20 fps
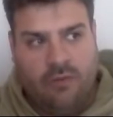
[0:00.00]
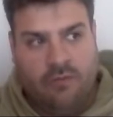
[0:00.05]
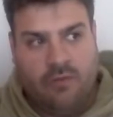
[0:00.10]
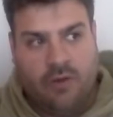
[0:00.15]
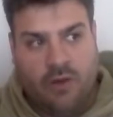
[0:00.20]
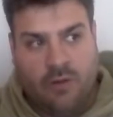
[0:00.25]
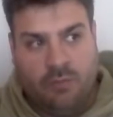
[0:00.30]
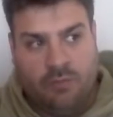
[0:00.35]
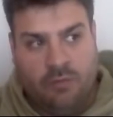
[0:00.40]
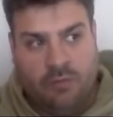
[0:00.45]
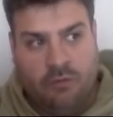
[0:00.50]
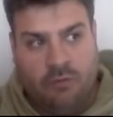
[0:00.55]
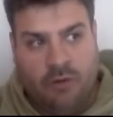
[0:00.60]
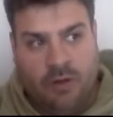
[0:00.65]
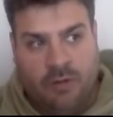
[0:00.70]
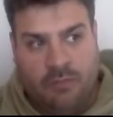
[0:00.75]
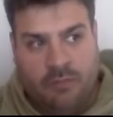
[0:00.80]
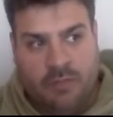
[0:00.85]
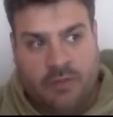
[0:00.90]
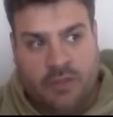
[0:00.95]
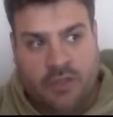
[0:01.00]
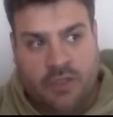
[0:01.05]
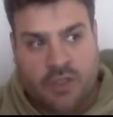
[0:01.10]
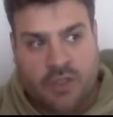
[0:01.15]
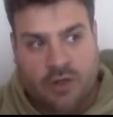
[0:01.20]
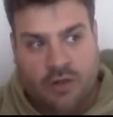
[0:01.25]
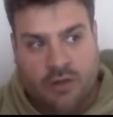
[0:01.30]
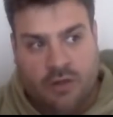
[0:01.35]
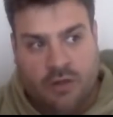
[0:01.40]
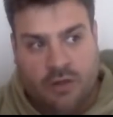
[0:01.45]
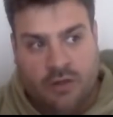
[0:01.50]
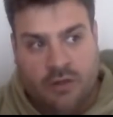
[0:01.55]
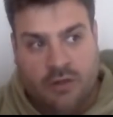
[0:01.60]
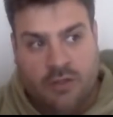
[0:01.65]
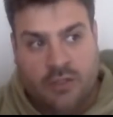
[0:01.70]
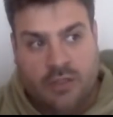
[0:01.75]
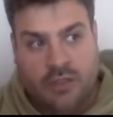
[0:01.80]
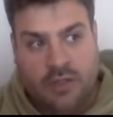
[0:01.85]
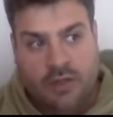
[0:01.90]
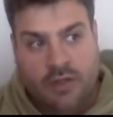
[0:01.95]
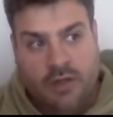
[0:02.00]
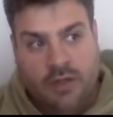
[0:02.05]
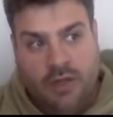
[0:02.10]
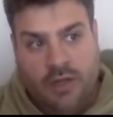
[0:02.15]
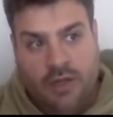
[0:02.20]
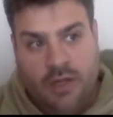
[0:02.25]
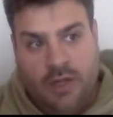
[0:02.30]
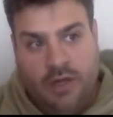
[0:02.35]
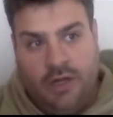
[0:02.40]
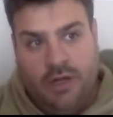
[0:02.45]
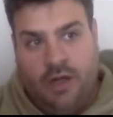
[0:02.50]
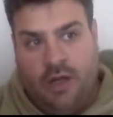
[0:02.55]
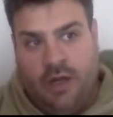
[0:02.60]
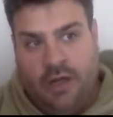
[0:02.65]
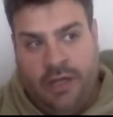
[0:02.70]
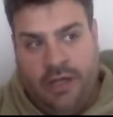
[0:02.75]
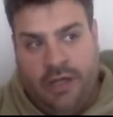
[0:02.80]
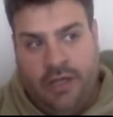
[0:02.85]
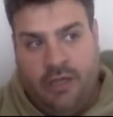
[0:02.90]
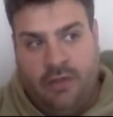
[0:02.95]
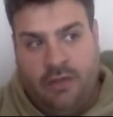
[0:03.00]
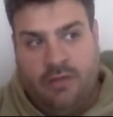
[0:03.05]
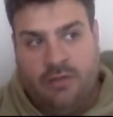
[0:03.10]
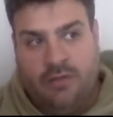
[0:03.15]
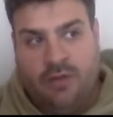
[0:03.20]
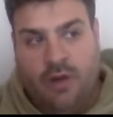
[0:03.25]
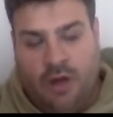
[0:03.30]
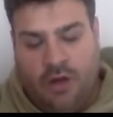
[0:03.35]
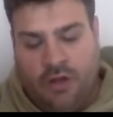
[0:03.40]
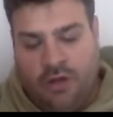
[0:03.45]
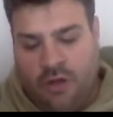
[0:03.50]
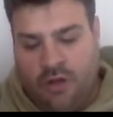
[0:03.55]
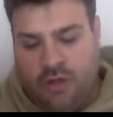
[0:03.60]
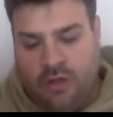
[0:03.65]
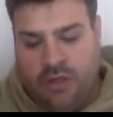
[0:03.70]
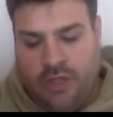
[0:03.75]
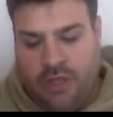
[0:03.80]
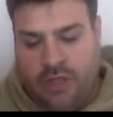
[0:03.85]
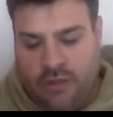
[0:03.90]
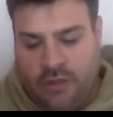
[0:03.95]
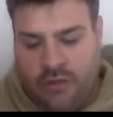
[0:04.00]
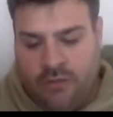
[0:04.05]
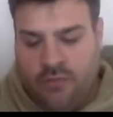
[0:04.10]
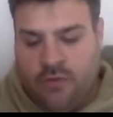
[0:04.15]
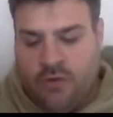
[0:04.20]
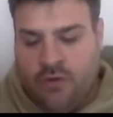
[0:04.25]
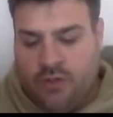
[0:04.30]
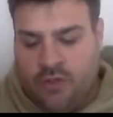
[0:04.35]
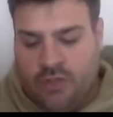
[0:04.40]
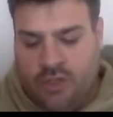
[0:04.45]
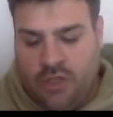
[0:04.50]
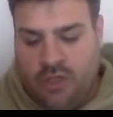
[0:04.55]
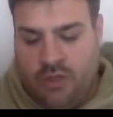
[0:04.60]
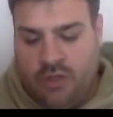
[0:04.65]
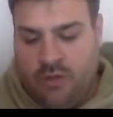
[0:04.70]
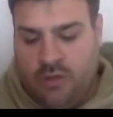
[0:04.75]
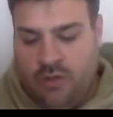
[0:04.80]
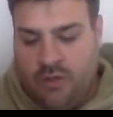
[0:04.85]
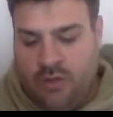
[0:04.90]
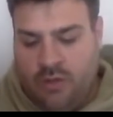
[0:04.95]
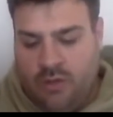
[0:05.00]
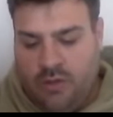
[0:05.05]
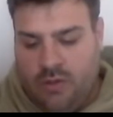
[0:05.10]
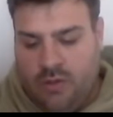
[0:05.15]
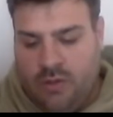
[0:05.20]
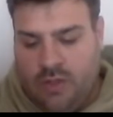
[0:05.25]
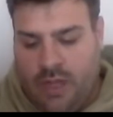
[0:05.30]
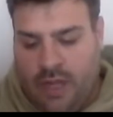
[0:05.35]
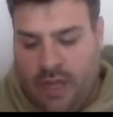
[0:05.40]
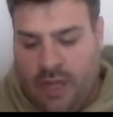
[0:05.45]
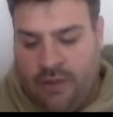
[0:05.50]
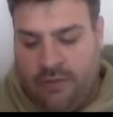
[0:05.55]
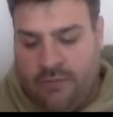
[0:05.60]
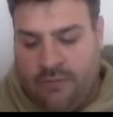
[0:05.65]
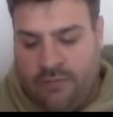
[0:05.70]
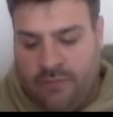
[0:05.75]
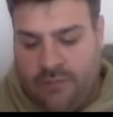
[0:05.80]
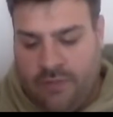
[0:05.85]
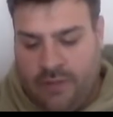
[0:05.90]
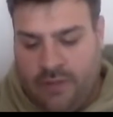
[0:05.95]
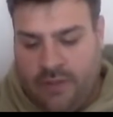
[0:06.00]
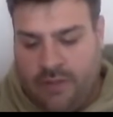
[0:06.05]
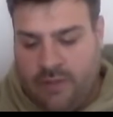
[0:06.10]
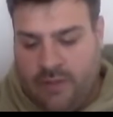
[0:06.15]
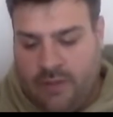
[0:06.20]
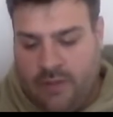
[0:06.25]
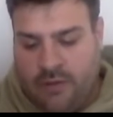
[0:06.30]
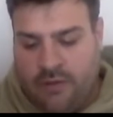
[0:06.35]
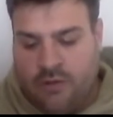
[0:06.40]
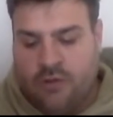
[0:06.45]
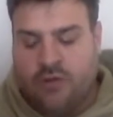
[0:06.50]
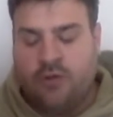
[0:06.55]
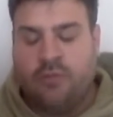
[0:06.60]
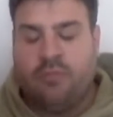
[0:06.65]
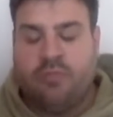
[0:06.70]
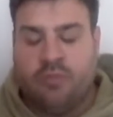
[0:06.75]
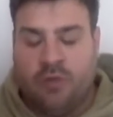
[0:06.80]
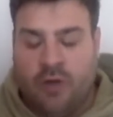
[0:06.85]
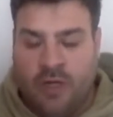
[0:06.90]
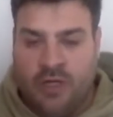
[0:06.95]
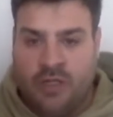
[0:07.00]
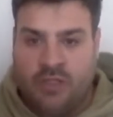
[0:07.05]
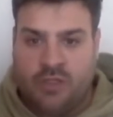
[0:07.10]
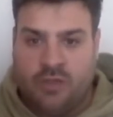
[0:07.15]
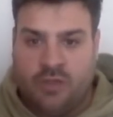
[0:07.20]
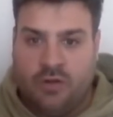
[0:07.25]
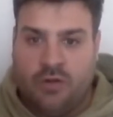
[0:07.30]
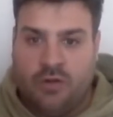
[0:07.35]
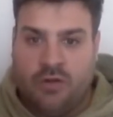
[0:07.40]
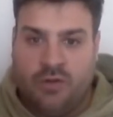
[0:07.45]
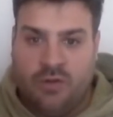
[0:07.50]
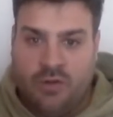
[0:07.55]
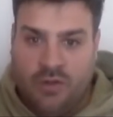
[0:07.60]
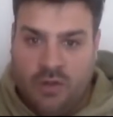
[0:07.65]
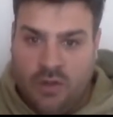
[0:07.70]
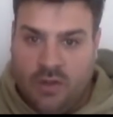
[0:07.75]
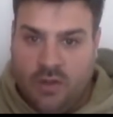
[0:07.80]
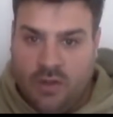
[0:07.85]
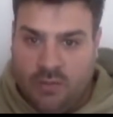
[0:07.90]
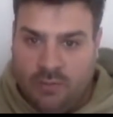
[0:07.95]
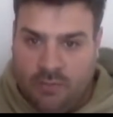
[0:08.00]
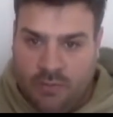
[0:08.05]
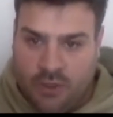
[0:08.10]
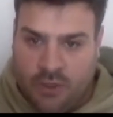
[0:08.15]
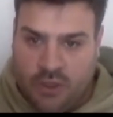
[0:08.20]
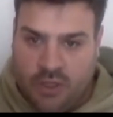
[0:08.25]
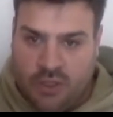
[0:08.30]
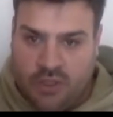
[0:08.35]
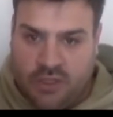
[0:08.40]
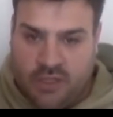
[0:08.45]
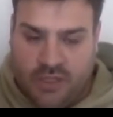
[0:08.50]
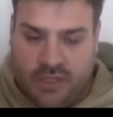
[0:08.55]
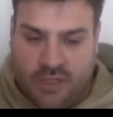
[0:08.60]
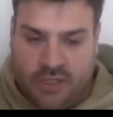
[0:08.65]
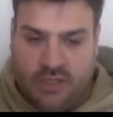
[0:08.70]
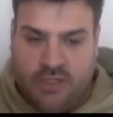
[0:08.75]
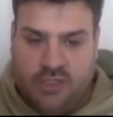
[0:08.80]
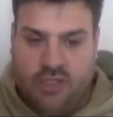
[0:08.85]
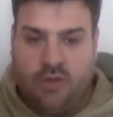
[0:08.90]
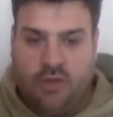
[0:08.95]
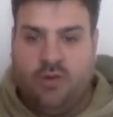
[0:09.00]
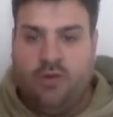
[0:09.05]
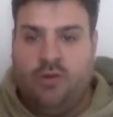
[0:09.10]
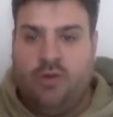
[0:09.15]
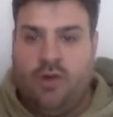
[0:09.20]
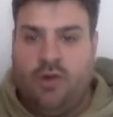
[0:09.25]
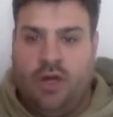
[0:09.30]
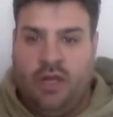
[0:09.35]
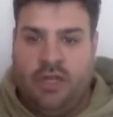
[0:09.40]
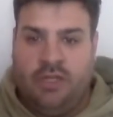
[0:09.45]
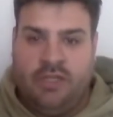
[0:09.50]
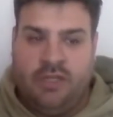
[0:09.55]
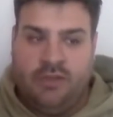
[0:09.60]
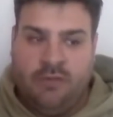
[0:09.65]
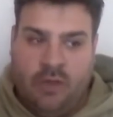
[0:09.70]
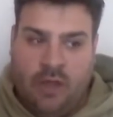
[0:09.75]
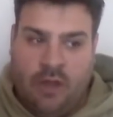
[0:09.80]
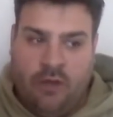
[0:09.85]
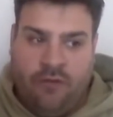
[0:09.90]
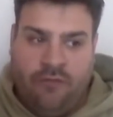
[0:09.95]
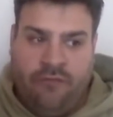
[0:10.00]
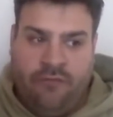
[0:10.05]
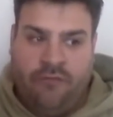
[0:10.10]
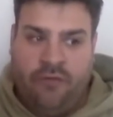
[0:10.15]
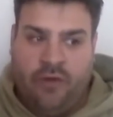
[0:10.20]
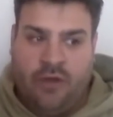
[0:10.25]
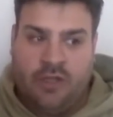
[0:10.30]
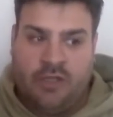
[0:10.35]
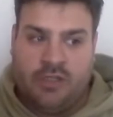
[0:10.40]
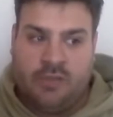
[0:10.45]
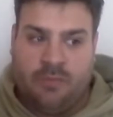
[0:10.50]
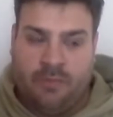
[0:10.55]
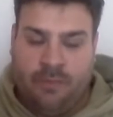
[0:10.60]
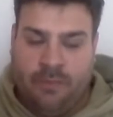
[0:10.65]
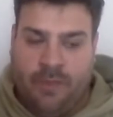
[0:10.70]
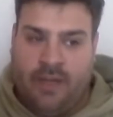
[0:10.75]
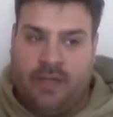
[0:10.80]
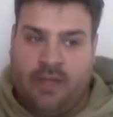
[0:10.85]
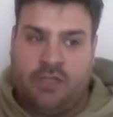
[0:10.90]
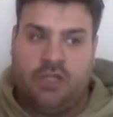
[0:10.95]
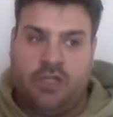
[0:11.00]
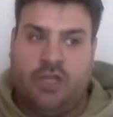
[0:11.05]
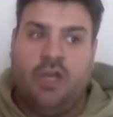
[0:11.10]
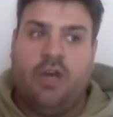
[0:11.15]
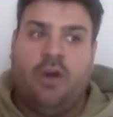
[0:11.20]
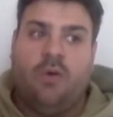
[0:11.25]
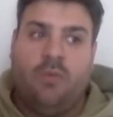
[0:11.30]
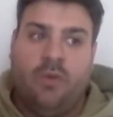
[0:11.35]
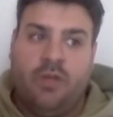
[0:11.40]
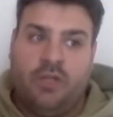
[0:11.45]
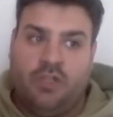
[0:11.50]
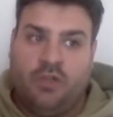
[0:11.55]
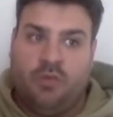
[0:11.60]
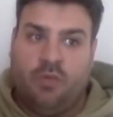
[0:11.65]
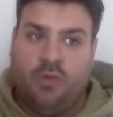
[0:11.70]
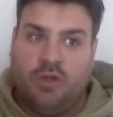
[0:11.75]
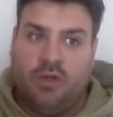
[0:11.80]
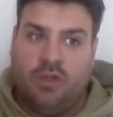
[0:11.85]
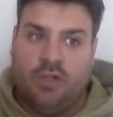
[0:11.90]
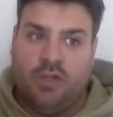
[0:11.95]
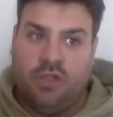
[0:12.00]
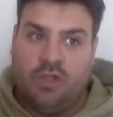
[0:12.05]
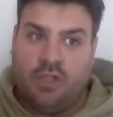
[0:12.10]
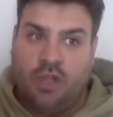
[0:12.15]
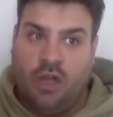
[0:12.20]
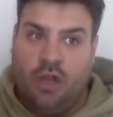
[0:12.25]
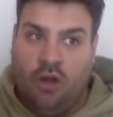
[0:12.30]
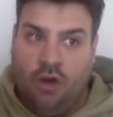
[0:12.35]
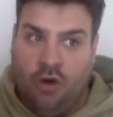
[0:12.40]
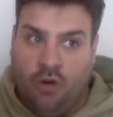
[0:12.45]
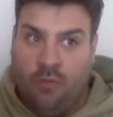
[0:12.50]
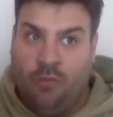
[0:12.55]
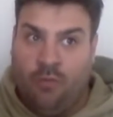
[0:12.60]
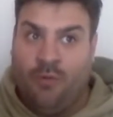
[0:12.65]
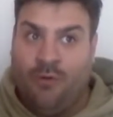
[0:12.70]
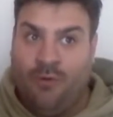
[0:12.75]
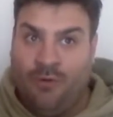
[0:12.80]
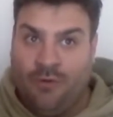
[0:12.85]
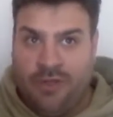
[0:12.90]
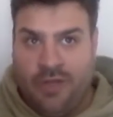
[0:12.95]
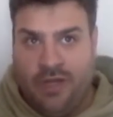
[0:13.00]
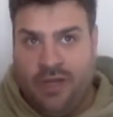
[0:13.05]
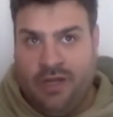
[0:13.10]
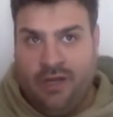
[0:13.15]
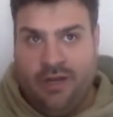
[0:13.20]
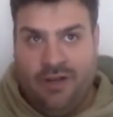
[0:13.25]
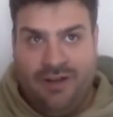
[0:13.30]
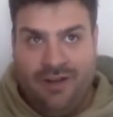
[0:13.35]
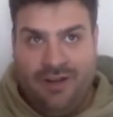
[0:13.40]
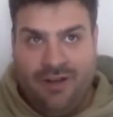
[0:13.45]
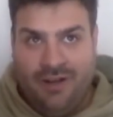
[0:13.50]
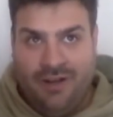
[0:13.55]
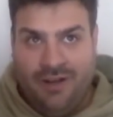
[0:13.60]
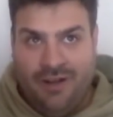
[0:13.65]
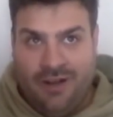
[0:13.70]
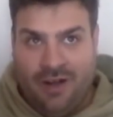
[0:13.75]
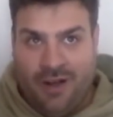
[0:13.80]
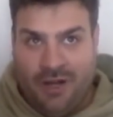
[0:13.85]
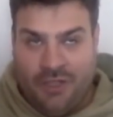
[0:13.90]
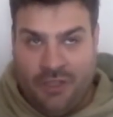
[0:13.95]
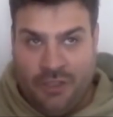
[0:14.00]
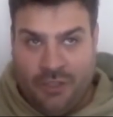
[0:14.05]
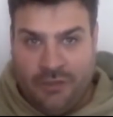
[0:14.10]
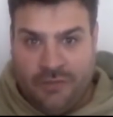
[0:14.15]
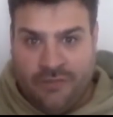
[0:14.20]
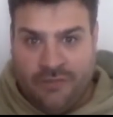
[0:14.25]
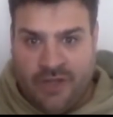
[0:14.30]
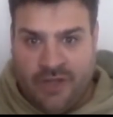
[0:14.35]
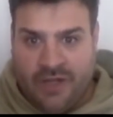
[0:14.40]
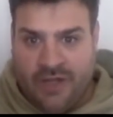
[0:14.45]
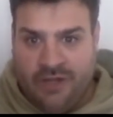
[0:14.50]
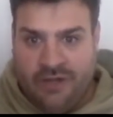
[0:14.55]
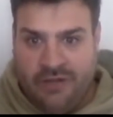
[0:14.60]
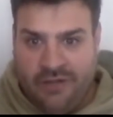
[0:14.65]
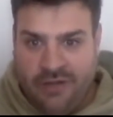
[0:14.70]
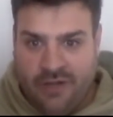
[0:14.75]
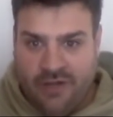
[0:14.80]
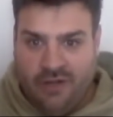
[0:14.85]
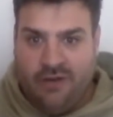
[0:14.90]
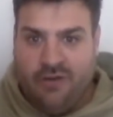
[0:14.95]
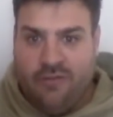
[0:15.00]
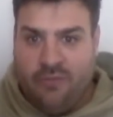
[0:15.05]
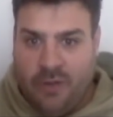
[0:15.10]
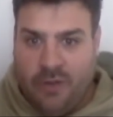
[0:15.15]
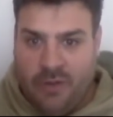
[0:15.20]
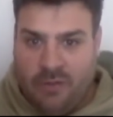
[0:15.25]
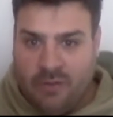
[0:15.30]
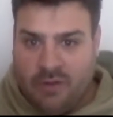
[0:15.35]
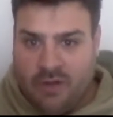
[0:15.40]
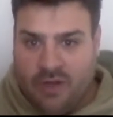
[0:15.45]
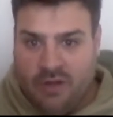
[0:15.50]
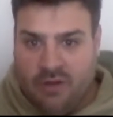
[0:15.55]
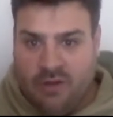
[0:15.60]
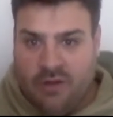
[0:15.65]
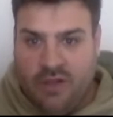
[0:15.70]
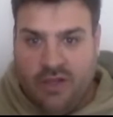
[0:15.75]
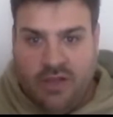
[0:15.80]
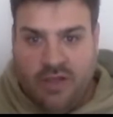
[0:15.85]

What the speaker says: got a brewer up in Scotland, and I know that you've got to have a good price on producing it. So I did a first batch, which was a lot more than I should have done. A lot of people